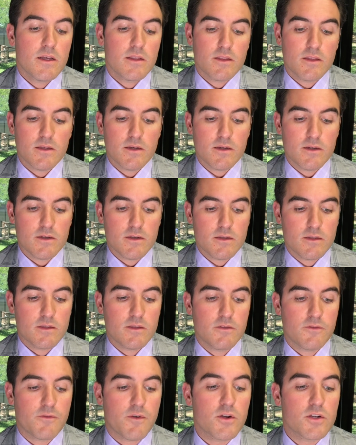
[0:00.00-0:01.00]

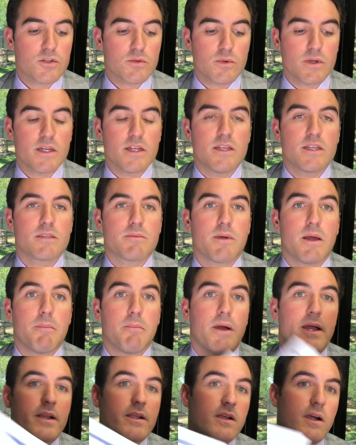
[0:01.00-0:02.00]
The first one is my
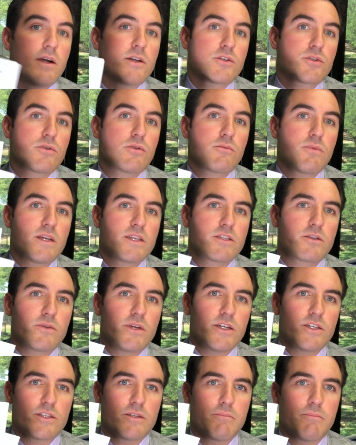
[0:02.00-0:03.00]
mitochondrial
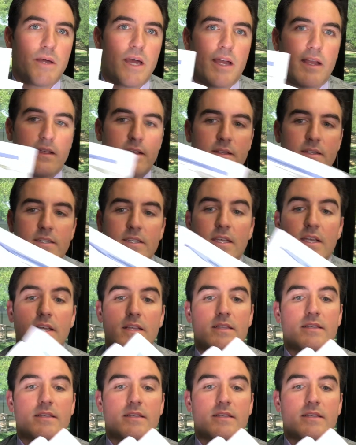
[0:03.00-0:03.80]
restoration package.